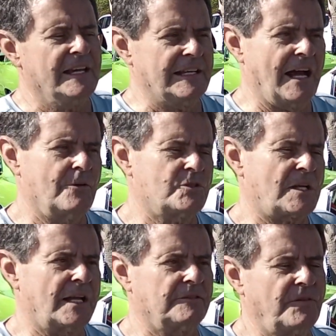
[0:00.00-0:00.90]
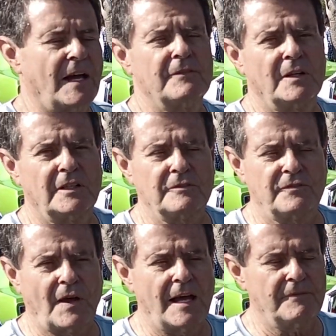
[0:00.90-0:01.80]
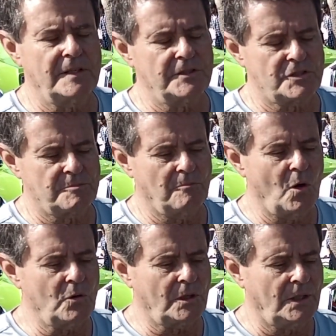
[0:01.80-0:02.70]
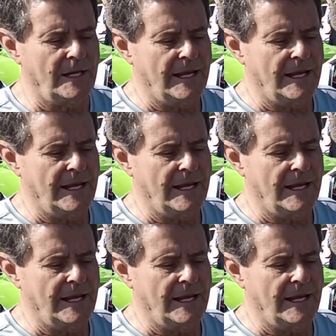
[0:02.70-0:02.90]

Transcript: Now it's got a 505-inch motor.